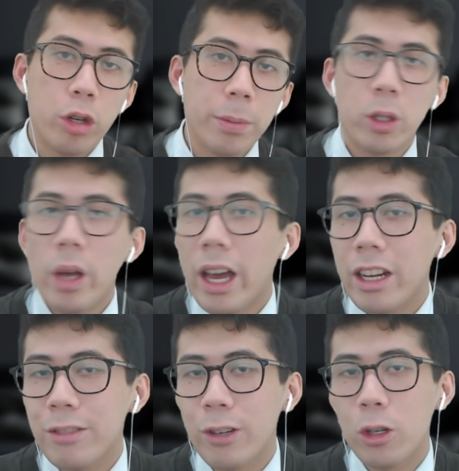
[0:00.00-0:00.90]
Crypto at
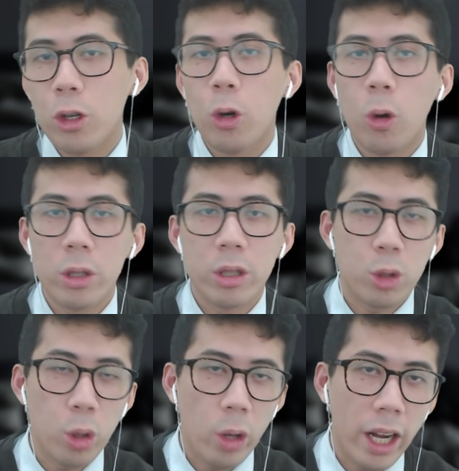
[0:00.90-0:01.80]
its very core
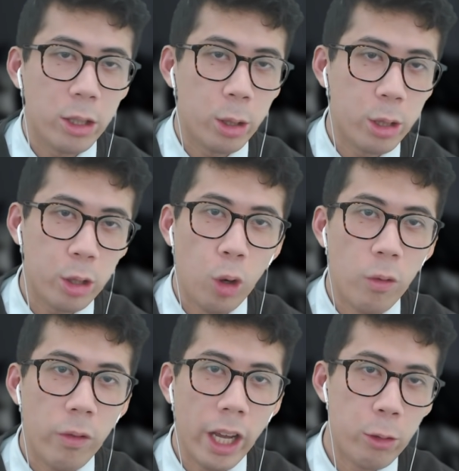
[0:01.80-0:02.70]
tries to
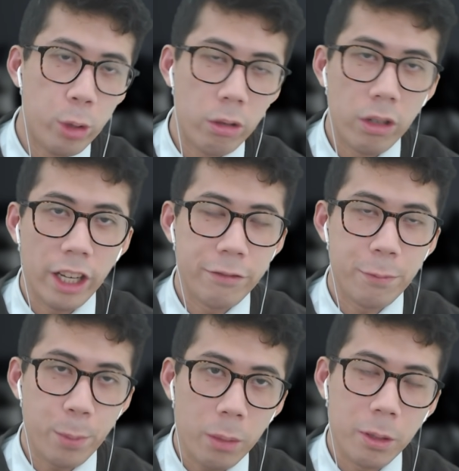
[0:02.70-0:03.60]
solve a real
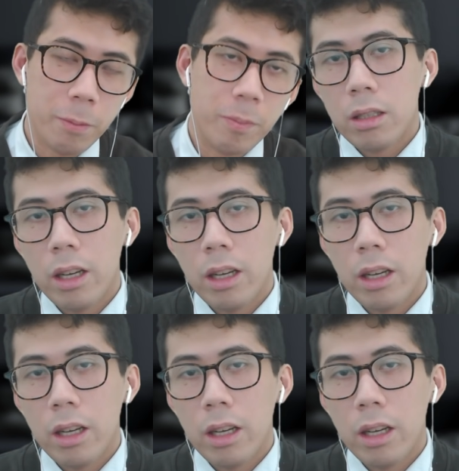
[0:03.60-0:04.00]
life problem.